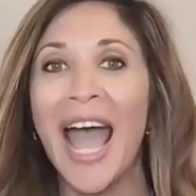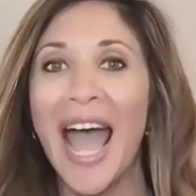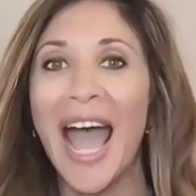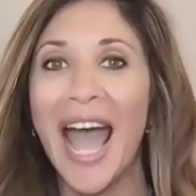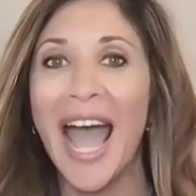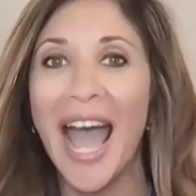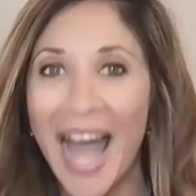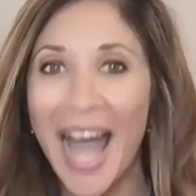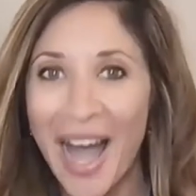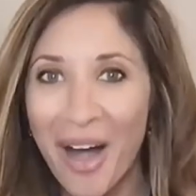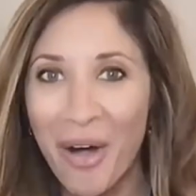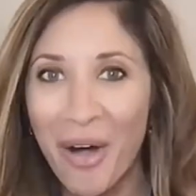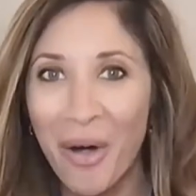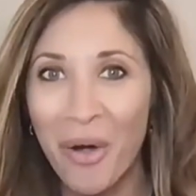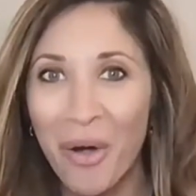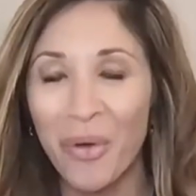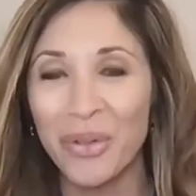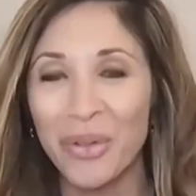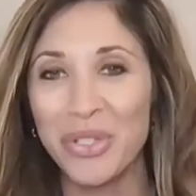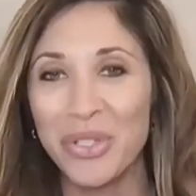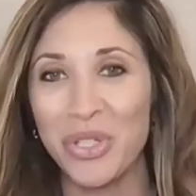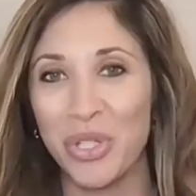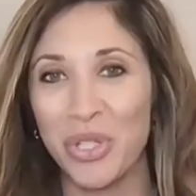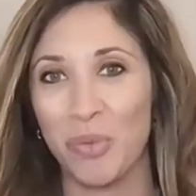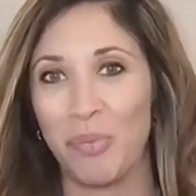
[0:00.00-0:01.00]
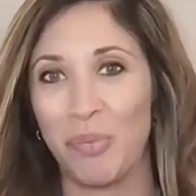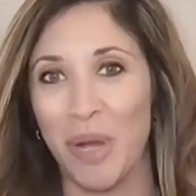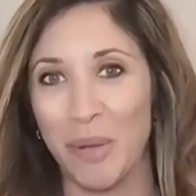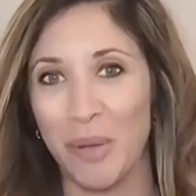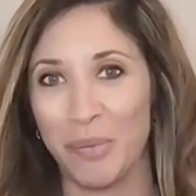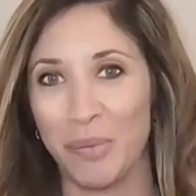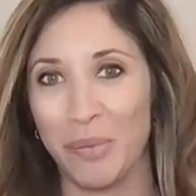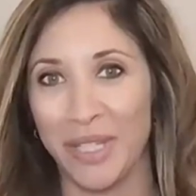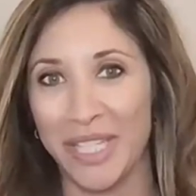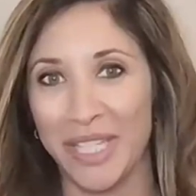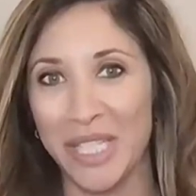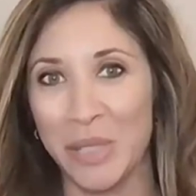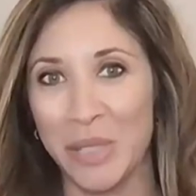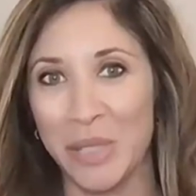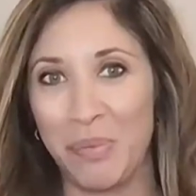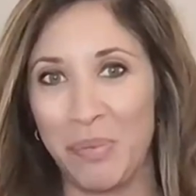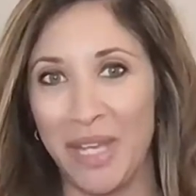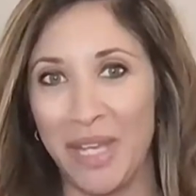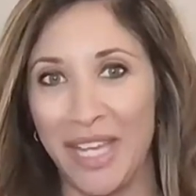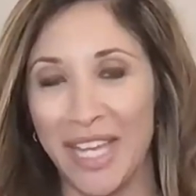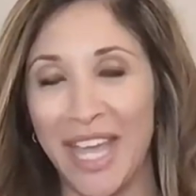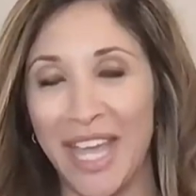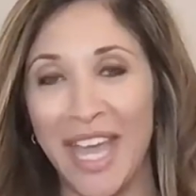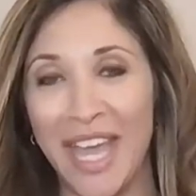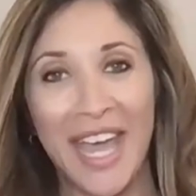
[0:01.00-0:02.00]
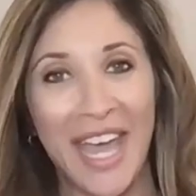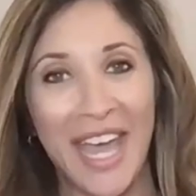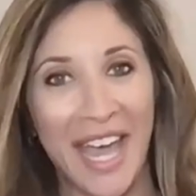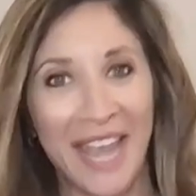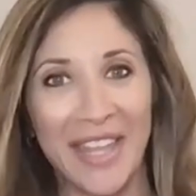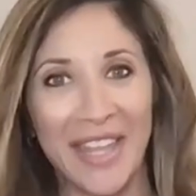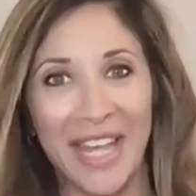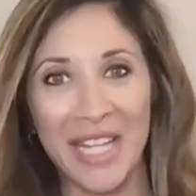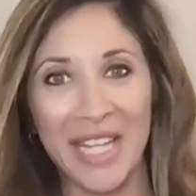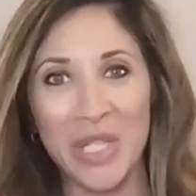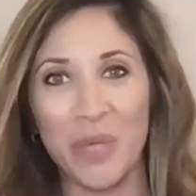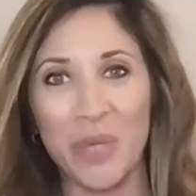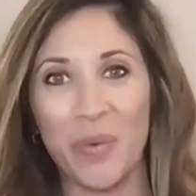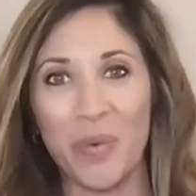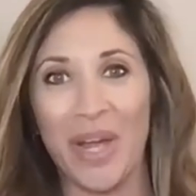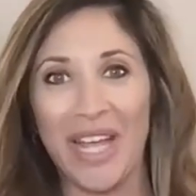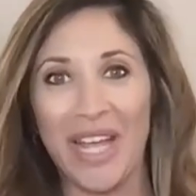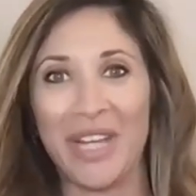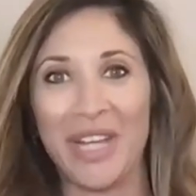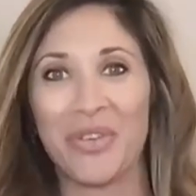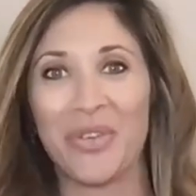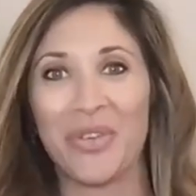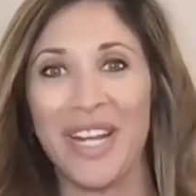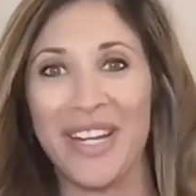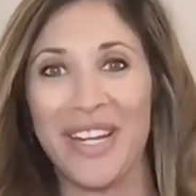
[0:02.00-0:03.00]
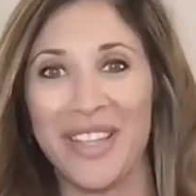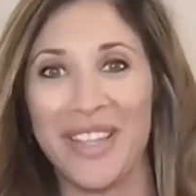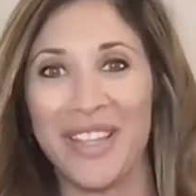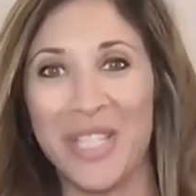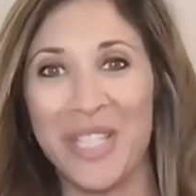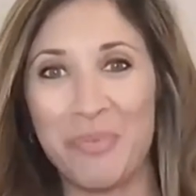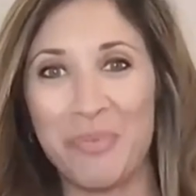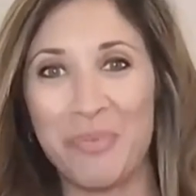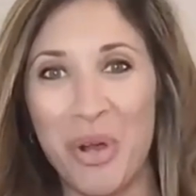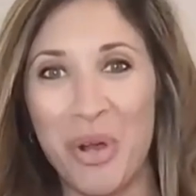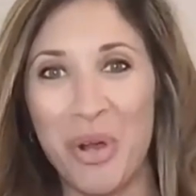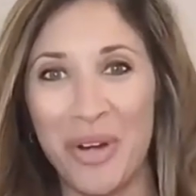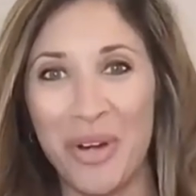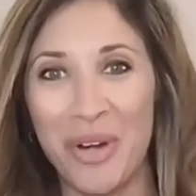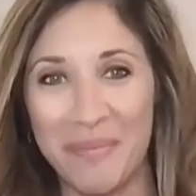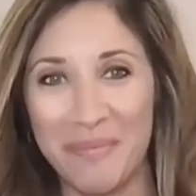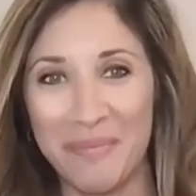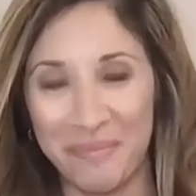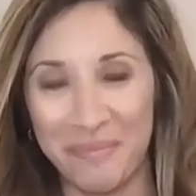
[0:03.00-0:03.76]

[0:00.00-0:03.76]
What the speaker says: how to public speak. And that's why I created this program.